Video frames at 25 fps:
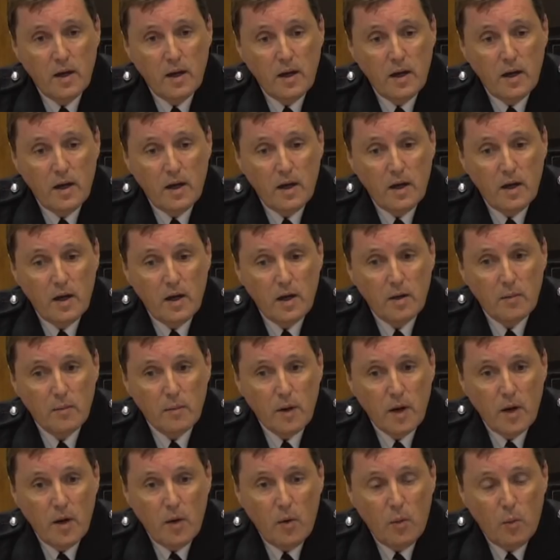
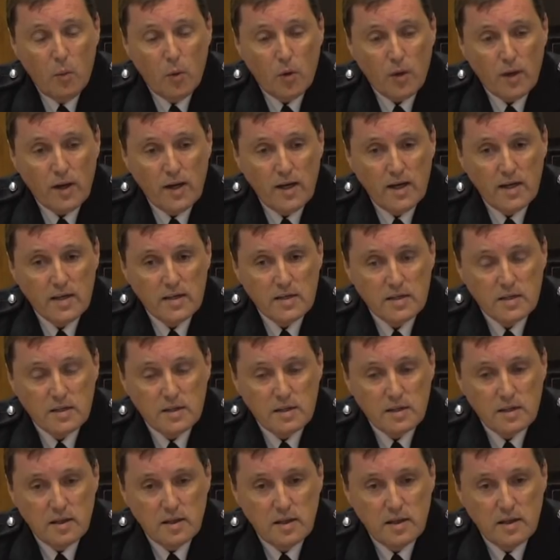Well,
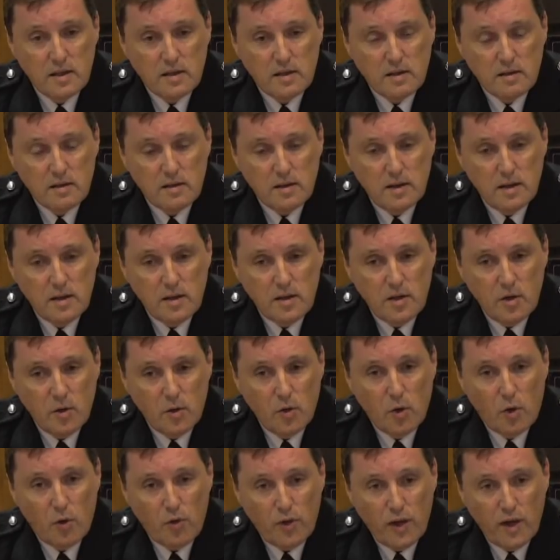you're
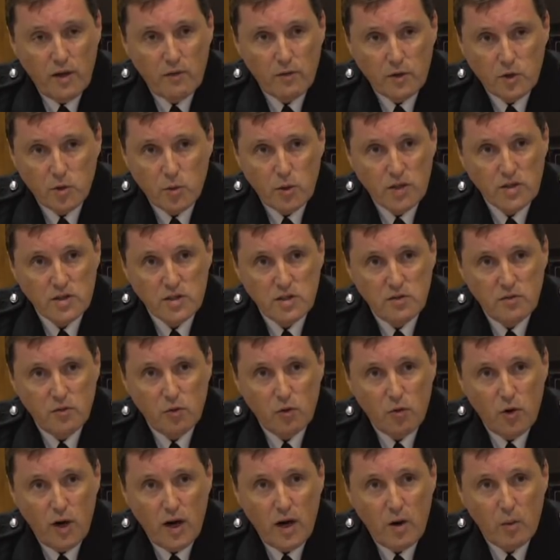not there for
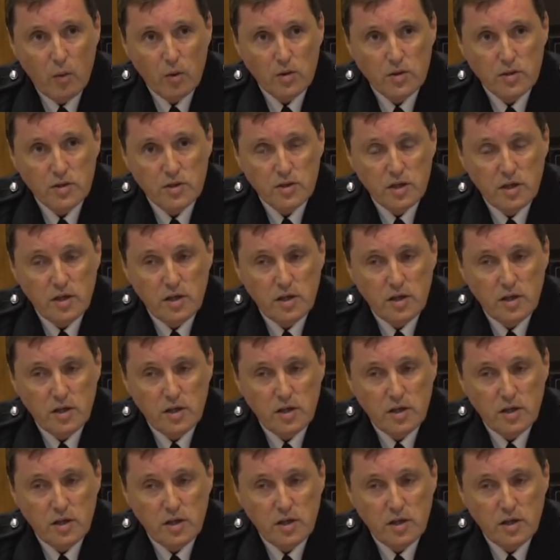24 hours.